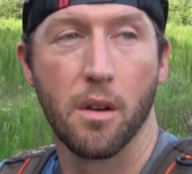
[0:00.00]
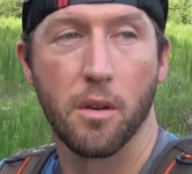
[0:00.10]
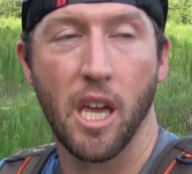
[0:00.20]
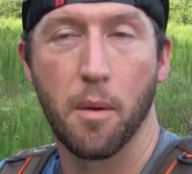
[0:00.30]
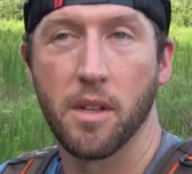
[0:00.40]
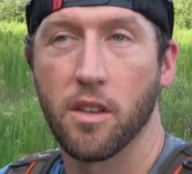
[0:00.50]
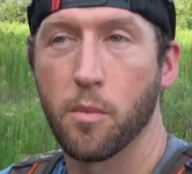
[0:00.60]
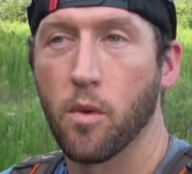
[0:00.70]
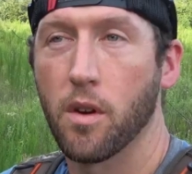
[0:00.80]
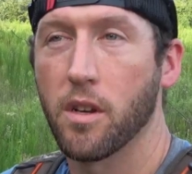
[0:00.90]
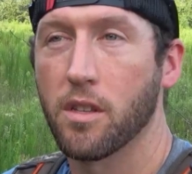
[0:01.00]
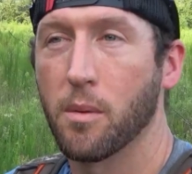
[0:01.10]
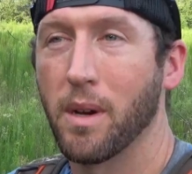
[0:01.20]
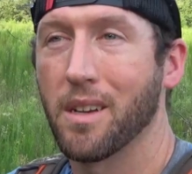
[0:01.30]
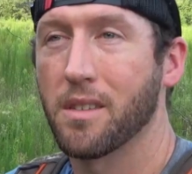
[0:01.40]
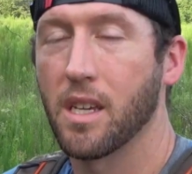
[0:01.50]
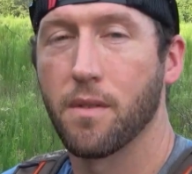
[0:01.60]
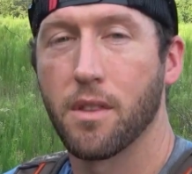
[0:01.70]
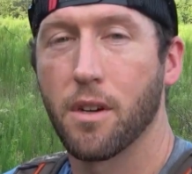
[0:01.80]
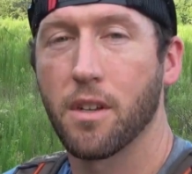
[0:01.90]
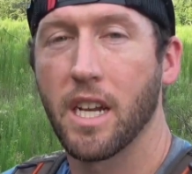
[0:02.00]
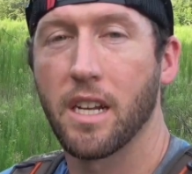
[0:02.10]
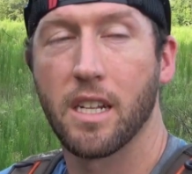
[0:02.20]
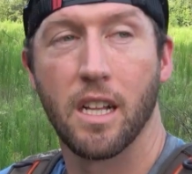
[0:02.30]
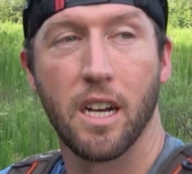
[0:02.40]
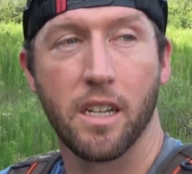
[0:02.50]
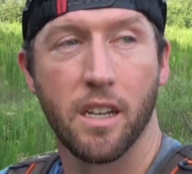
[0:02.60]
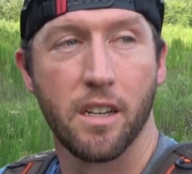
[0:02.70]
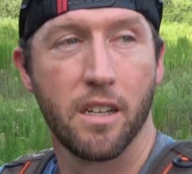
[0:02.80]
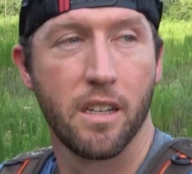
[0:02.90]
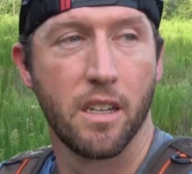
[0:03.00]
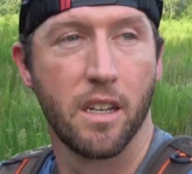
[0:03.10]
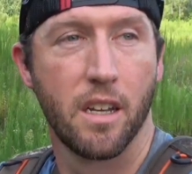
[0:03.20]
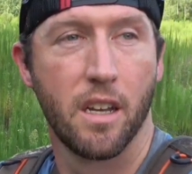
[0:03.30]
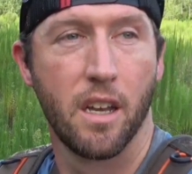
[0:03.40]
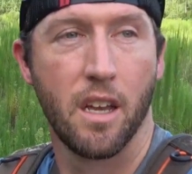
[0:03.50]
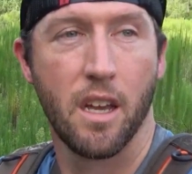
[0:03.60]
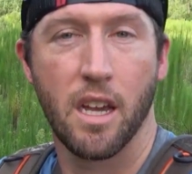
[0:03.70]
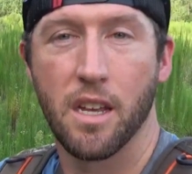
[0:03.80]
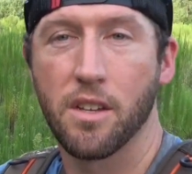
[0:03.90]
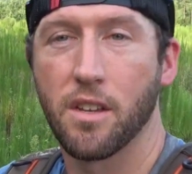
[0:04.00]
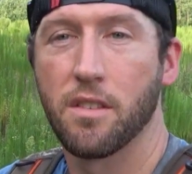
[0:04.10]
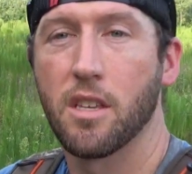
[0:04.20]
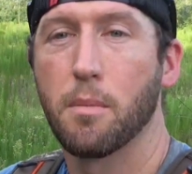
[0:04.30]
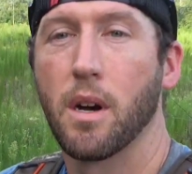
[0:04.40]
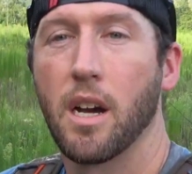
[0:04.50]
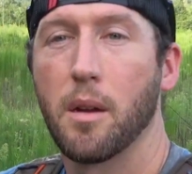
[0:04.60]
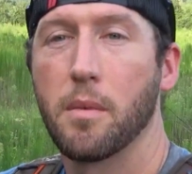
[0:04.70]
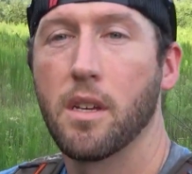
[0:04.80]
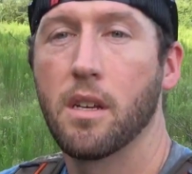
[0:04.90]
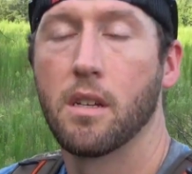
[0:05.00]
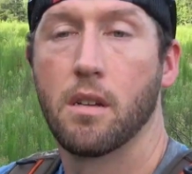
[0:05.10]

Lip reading: We came in this morning, it's about 7:30, 8 o'clock, and you can see behind me